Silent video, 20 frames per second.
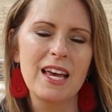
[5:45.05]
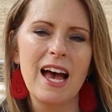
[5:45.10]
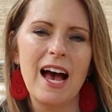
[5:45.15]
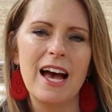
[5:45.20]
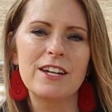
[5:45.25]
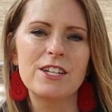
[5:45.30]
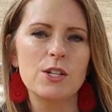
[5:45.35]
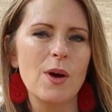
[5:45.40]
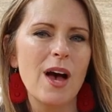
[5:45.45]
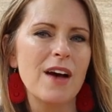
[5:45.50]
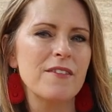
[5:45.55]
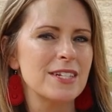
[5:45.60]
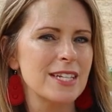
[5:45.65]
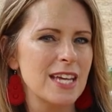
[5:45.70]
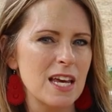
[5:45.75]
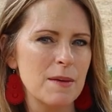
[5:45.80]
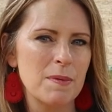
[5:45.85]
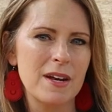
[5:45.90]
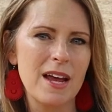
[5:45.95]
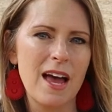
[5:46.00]
I do have to
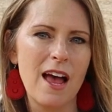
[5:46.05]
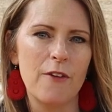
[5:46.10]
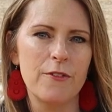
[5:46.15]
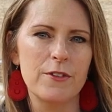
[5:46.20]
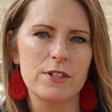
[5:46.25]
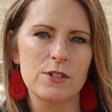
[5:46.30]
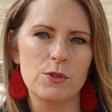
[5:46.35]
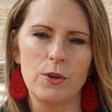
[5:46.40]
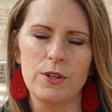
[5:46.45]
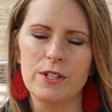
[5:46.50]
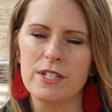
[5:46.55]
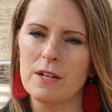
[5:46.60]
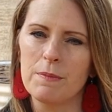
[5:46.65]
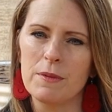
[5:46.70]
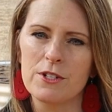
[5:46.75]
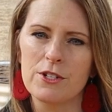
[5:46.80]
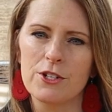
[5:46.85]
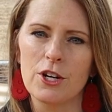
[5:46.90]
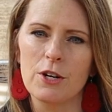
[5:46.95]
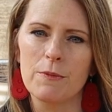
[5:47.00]
keep an eye on the soil
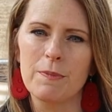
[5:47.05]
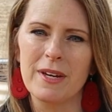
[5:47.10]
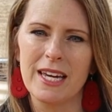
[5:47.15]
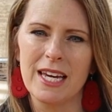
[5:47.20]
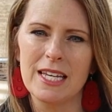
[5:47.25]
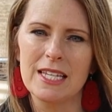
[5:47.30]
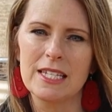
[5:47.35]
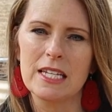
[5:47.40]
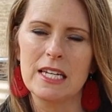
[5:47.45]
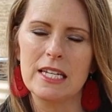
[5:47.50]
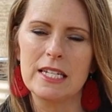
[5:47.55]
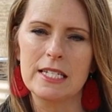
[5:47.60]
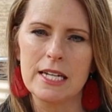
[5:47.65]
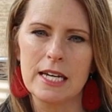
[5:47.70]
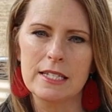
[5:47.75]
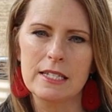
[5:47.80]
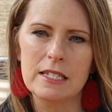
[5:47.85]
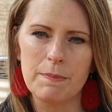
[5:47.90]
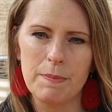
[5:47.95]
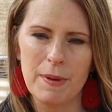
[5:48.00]
temperature because it
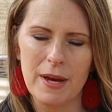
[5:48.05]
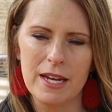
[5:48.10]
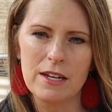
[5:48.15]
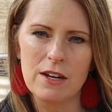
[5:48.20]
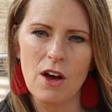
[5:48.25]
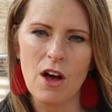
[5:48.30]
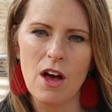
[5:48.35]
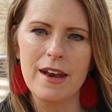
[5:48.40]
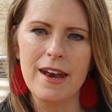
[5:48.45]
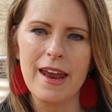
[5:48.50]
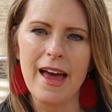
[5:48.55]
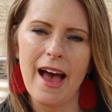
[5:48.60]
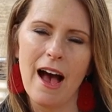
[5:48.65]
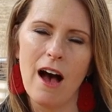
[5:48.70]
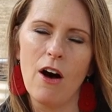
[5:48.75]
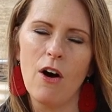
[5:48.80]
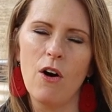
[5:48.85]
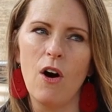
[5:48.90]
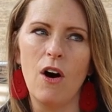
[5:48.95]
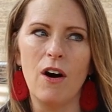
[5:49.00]
does depend on
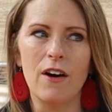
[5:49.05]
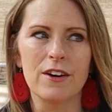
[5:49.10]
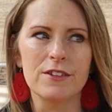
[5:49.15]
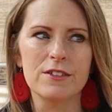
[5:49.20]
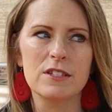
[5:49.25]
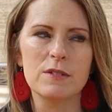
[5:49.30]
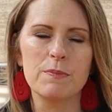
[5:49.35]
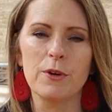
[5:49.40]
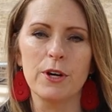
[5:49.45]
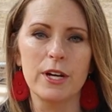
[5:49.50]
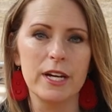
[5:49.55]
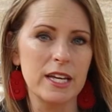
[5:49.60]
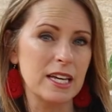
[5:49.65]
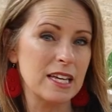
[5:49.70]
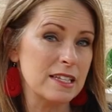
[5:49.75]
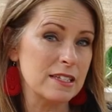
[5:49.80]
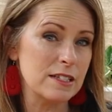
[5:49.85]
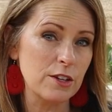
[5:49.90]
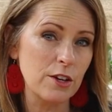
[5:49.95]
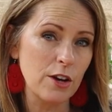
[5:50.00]
how our spring
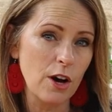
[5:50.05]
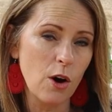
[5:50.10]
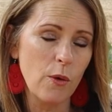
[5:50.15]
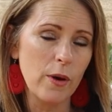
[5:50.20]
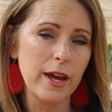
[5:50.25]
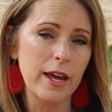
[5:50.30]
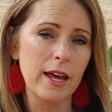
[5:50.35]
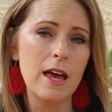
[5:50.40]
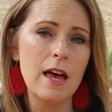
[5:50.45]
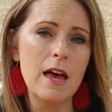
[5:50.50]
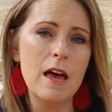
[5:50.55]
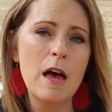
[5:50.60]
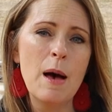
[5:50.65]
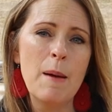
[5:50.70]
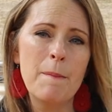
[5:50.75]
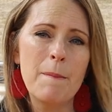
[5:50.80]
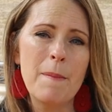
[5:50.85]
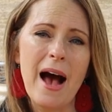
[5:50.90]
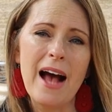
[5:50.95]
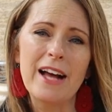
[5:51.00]
is going.
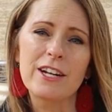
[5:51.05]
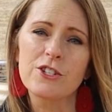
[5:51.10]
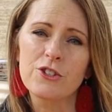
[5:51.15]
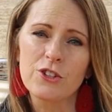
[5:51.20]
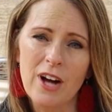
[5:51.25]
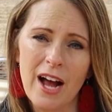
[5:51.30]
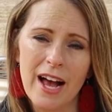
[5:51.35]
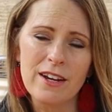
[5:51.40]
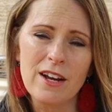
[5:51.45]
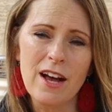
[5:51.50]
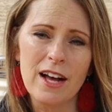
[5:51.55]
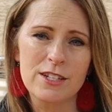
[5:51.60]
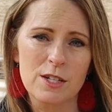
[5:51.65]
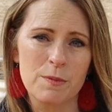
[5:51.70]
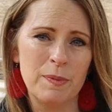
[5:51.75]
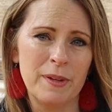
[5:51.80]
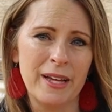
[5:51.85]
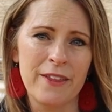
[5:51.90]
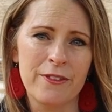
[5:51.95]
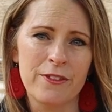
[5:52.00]
I try not to
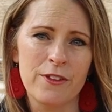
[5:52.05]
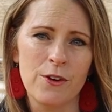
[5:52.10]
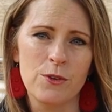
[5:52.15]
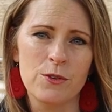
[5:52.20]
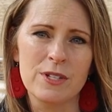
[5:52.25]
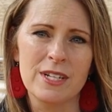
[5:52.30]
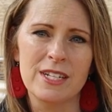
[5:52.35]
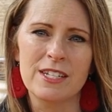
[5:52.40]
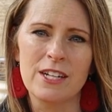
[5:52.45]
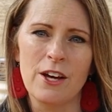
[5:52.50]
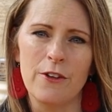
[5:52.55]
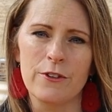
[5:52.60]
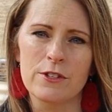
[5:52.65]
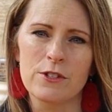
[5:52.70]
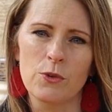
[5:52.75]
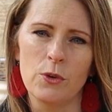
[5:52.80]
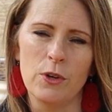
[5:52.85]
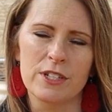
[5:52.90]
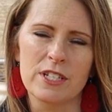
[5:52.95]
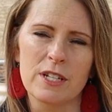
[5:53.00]
plant those until the
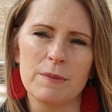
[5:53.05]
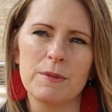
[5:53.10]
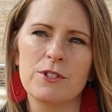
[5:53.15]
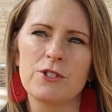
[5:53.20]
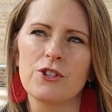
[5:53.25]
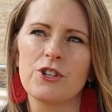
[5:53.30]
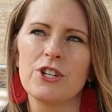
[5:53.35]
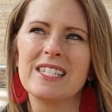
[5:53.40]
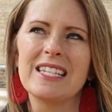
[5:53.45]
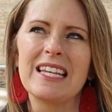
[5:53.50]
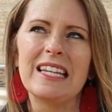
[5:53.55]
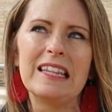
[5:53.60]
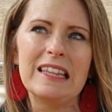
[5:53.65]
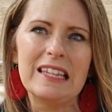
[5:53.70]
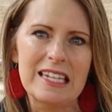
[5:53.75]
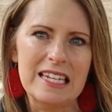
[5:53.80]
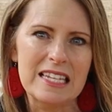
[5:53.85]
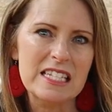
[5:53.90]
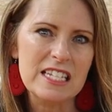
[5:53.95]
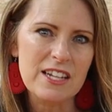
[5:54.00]
soil temperature is at
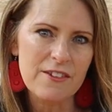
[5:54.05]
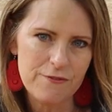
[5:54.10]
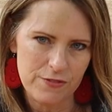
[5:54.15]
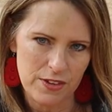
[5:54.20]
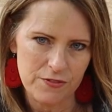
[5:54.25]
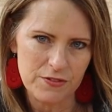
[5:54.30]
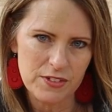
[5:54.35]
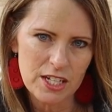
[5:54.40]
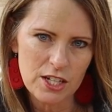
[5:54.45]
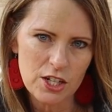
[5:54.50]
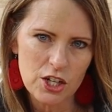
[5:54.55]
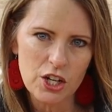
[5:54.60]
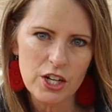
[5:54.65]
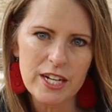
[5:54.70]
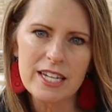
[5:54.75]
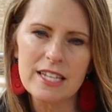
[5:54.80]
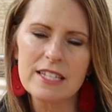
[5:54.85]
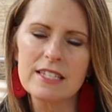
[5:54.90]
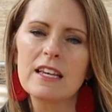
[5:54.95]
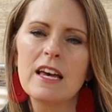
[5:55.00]
least 50
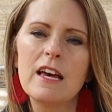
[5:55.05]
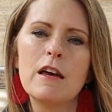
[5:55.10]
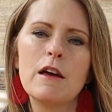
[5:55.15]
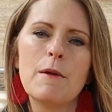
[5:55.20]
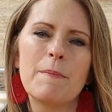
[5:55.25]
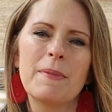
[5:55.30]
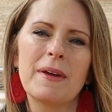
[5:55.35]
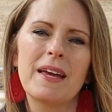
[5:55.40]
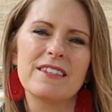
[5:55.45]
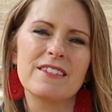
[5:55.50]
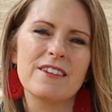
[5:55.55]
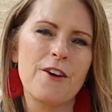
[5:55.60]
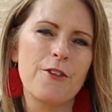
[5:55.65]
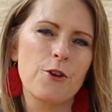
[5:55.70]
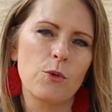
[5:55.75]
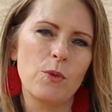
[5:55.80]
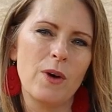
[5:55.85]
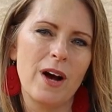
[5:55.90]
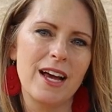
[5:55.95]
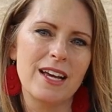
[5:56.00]
degrees because
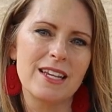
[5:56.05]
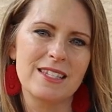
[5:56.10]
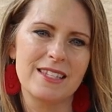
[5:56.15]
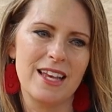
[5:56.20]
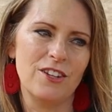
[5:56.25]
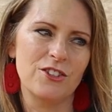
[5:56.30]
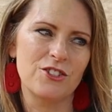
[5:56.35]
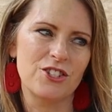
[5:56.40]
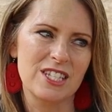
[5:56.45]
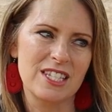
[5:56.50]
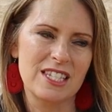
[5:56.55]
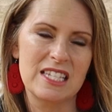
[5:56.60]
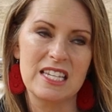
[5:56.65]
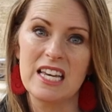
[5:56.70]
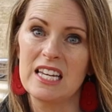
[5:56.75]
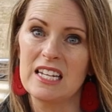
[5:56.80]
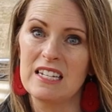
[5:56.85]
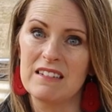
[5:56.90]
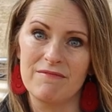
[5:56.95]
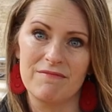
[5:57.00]
otherwise they'll just
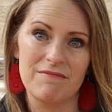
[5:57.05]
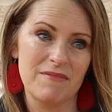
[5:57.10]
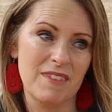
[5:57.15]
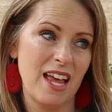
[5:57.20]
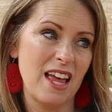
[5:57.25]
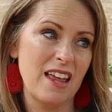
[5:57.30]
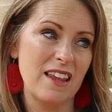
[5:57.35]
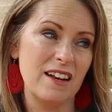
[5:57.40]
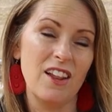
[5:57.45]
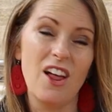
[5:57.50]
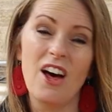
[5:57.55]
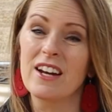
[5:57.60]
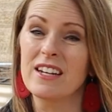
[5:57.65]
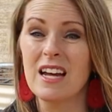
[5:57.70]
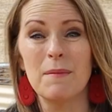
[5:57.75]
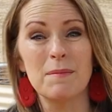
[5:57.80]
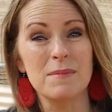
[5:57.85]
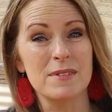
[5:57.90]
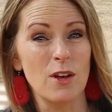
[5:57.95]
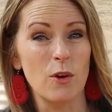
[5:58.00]
sit and a lot of
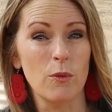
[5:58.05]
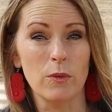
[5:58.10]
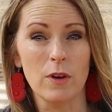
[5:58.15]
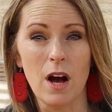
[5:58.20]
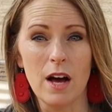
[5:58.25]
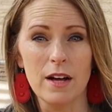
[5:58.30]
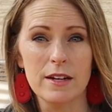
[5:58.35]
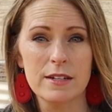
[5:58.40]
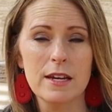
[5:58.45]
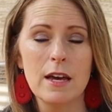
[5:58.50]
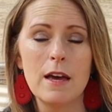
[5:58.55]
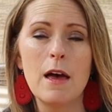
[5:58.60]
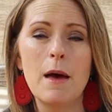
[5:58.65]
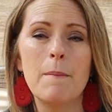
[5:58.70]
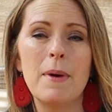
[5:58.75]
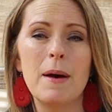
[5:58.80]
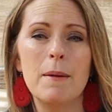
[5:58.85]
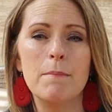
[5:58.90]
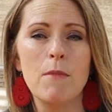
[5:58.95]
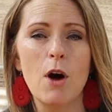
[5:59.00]
times they'll rot.
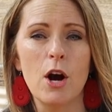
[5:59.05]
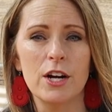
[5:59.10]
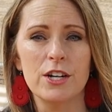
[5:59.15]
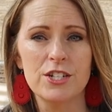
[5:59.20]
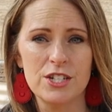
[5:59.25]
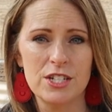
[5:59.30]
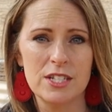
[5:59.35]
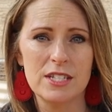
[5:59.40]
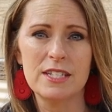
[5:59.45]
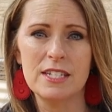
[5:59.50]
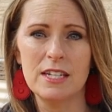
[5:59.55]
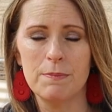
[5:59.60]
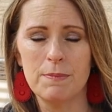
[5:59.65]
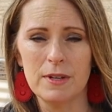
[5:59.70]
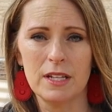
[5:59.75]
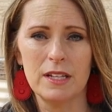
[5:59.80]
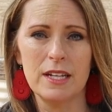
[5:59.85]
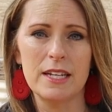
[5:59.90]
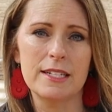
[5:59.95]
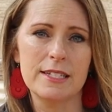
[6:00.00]
But March is
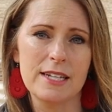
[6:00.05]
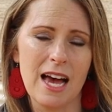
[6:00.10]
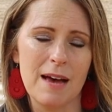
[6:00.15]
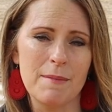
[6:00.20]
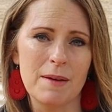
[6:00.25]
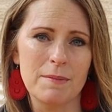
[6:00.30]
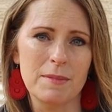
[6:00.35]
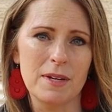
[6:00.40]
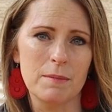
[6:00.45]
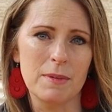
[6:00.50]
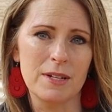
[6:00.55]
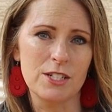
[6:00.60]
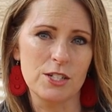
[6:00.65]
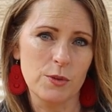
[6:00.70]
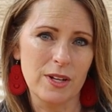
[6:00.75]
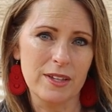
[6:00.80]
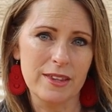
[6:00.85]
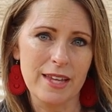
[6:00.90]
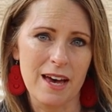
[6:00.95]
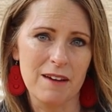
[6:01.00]
typically the time I'm going to be
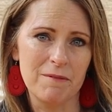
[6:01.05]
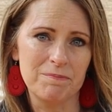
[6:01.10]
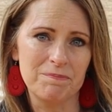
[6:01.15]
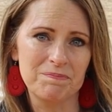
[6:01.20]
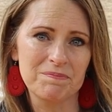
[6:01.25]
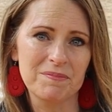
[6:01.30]
doing that.